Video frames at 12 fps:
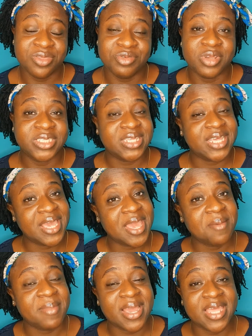through it and they
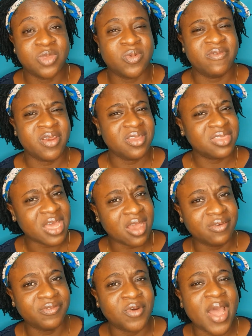came back and they were very
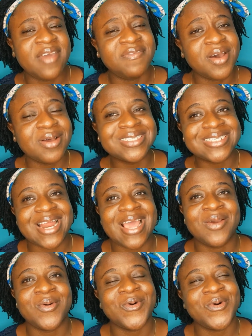thankful i felt
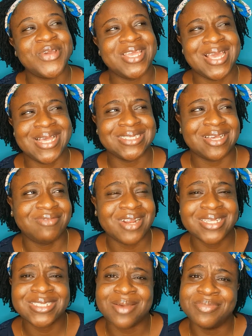like oh yes i've
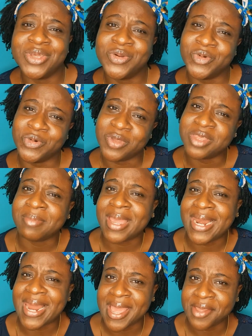done something good with my
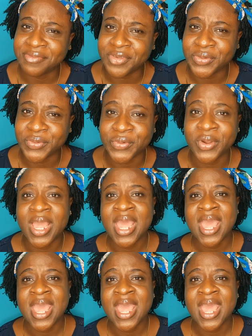life you know